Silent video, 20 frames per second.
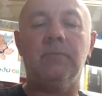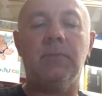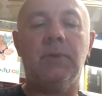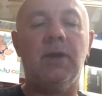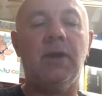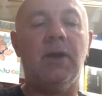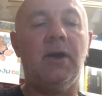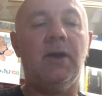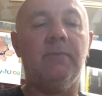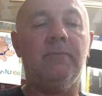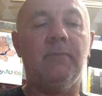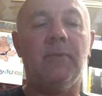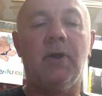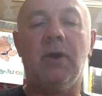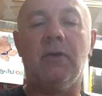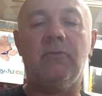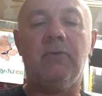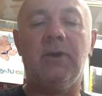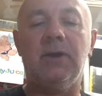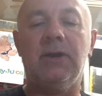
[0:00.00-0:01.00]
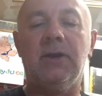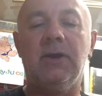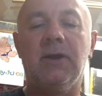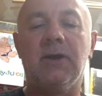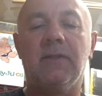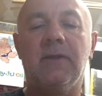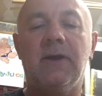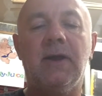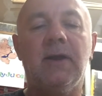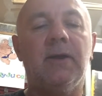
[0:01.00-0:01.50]
Yeah, I really
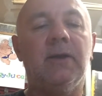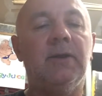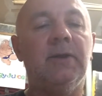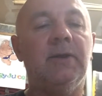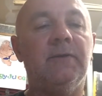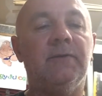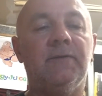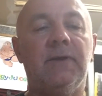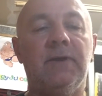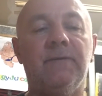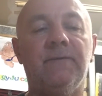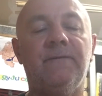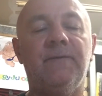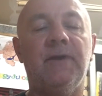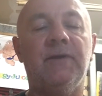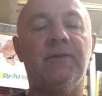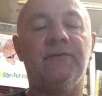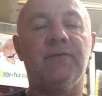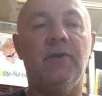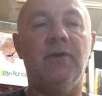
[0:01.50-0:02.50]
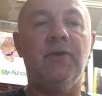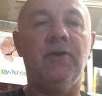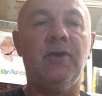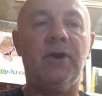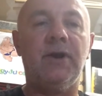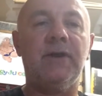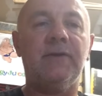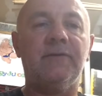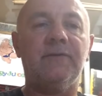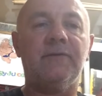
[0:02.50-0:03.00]
like that. It fits on
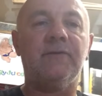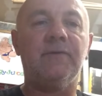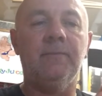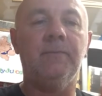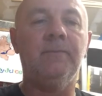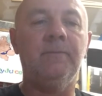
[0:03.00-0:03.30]
nice.